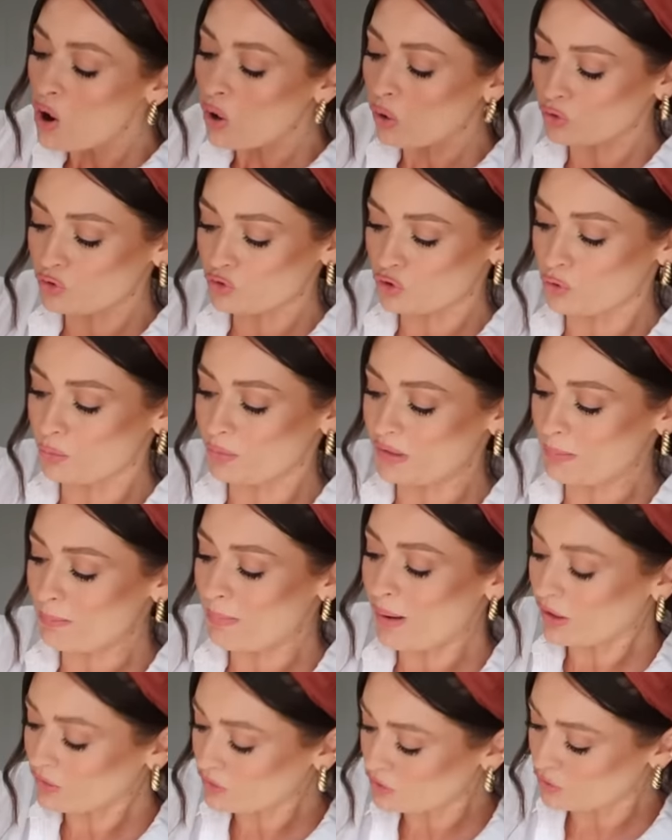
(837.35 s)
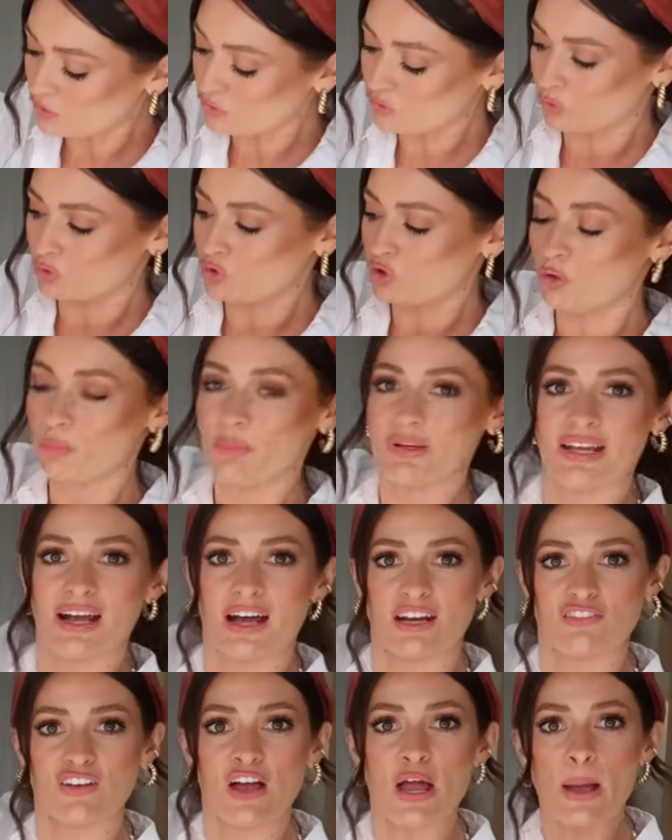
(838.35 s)
or too many buttons, or too many
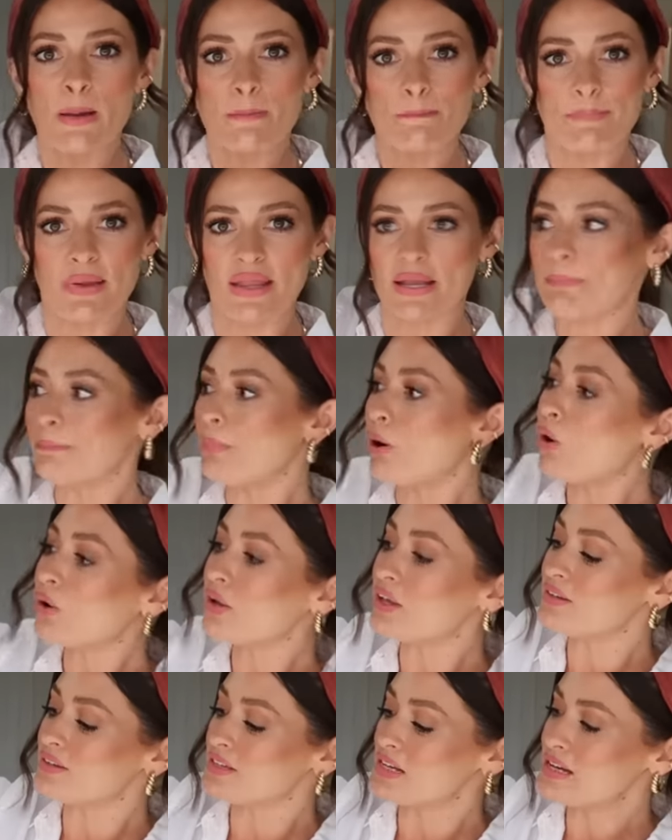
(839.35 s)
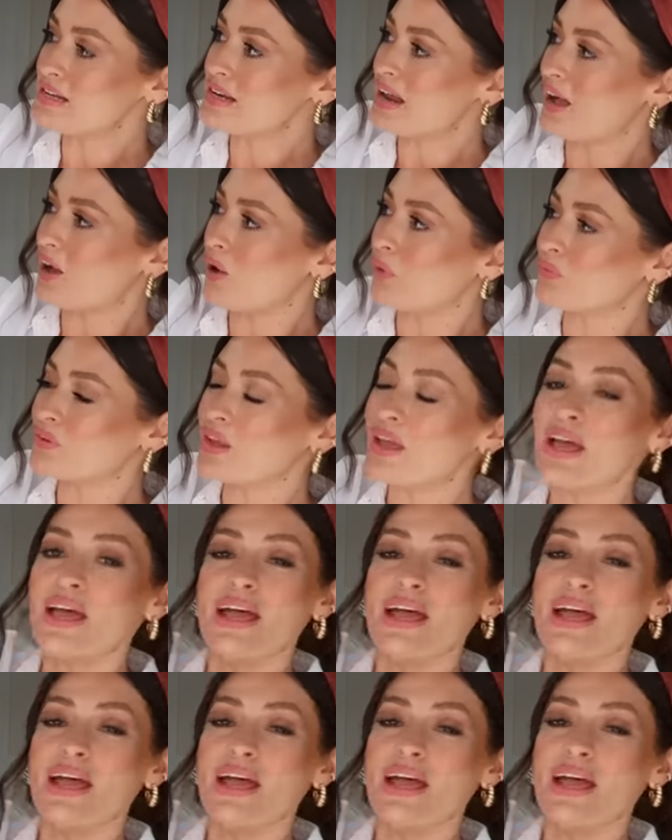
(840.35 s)
kind of big pocket details.